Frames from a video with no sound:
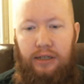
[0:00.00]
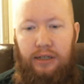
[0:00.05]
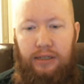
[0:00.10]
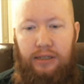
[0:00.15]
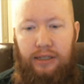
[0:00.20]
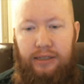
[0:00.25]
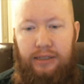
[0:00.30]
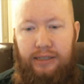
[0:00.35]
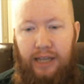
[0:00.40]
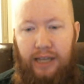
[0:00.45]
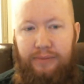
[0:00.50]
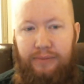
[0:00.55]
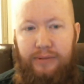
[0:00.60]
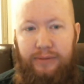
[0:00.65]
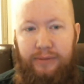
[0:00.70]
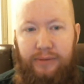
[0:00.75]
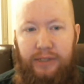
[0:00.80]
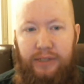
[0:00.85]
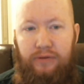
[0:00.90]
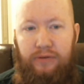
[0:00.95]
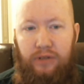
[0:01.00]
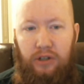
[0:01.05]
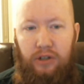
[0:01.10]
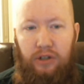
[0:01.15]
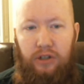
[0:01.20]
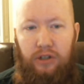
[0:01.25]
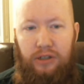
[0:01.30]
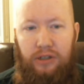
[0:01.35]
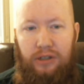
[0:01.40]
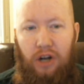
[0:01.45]
Because caps themselves
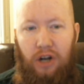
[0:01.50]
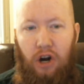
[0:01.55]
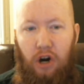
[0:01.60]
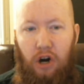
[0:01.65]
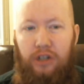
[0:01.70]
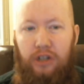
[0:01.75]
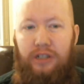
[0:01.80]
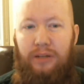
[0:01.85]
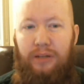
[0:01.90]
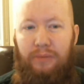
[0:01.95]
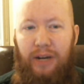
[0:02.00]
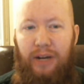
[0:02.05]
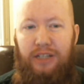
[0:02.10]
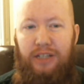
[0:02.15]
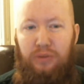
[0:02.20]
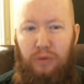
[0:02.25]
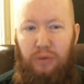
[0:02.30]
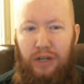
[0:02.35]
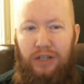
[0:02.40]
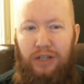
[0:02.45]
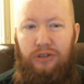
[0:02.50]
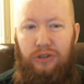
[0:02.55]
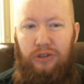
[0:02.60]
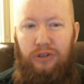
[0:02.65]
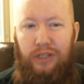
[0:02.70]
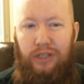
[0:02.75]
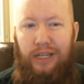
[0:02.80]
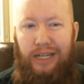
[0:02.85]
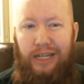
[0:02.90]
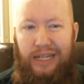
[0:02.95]
are hard to come by as well,
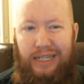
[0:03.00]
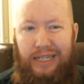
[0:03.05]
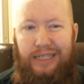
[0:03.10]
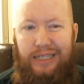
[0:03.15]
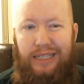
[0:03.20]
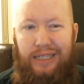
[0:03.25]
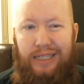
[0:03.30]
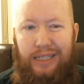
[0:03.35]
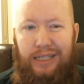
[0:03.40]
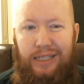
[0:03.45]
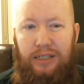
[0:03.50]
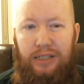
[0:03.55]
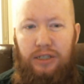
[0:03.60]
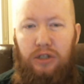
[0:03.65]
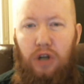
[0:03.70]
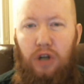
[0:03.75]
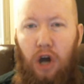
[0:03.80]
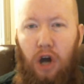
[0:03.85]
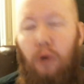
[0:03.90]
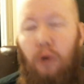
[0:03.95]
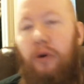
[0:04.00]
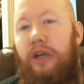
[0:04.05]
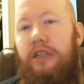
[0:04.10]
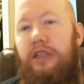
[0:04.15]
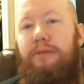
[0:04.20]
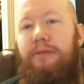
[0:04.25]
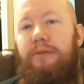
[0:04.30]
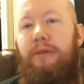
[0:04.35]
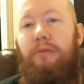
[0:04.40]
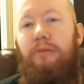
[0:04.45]
so yeah.
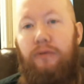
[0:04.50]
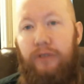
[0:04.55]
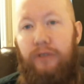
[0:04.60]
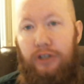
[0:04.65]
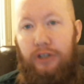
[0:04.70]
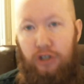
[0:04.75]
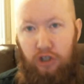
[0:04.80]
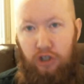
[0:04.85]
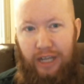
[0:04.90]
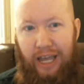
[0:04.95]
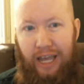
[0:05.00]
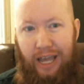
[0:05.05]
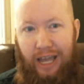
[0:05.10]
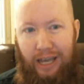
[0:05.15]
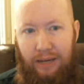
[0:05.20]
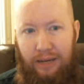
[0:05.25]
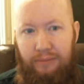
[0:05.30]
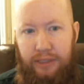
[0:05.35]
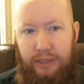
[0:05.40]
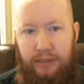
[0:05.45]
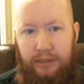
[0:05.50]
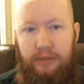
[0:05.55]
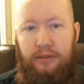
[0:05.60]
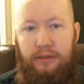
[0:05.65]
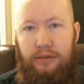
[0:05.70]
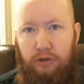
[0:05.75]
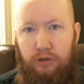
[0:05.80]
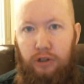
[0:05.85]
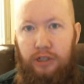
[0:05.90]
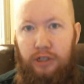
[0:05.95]
Always be moving your camp.
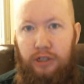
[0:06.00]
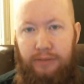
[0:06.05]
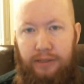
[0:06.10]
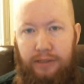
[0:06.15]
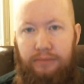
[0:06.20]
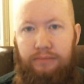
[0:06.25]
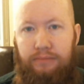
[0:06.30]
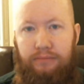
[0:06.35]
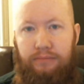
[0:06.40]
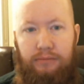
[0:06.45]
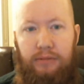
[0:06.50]
Trust me.